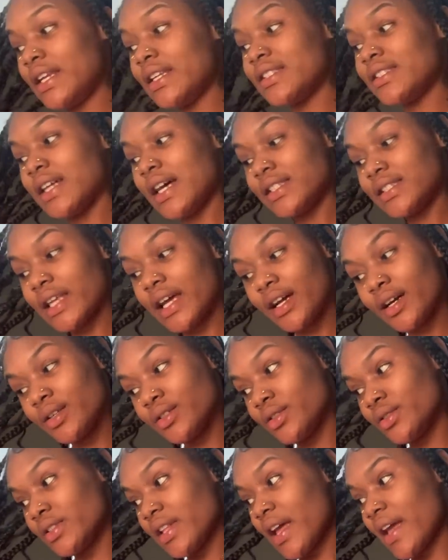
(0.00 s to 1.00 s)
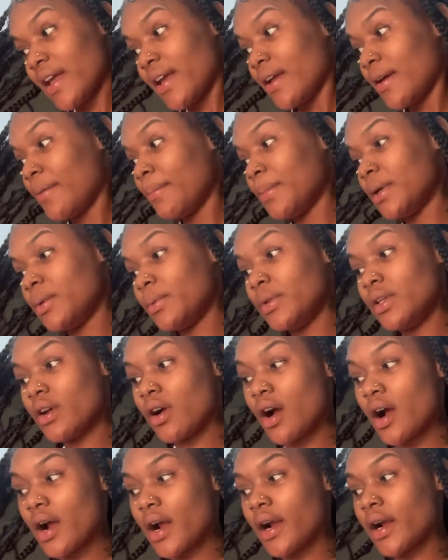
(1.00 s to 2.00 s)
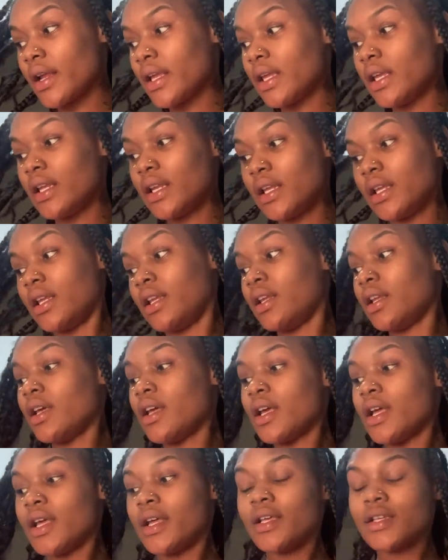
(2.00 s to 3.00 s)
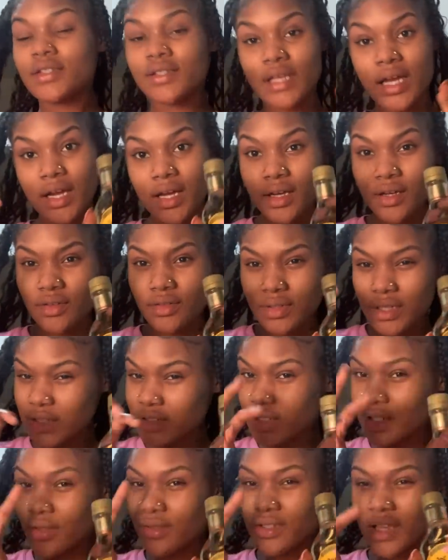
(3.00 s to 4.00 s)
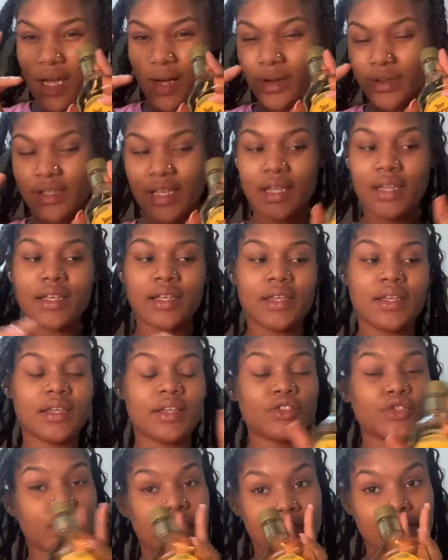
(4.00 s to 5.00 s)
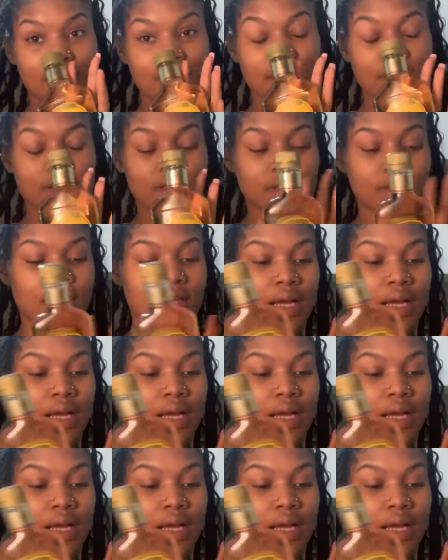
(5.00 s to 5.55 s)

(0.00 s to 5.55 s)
is not Taco Tuesday, but we are eating tacos, nachos, taco salad, and drinking tequila.